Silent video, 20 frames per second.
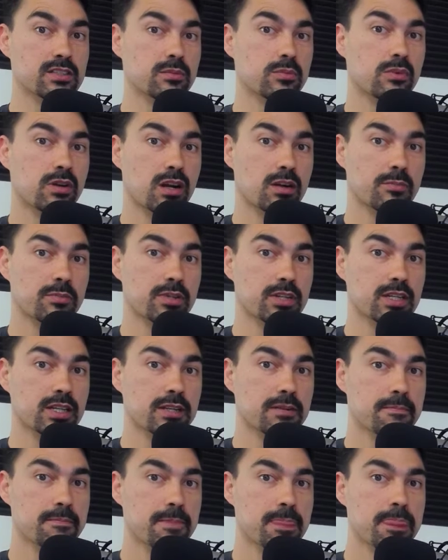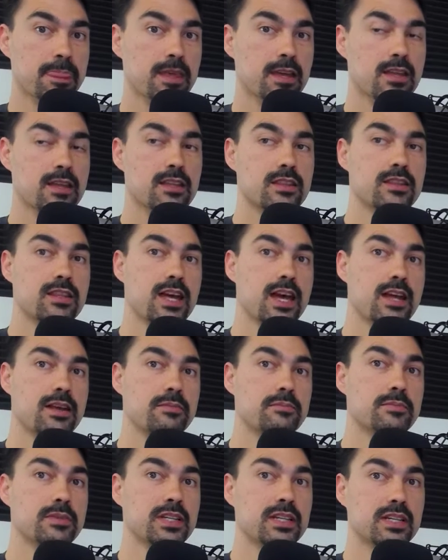property that
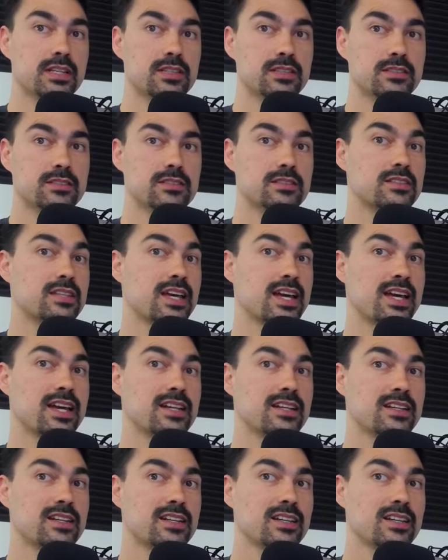means that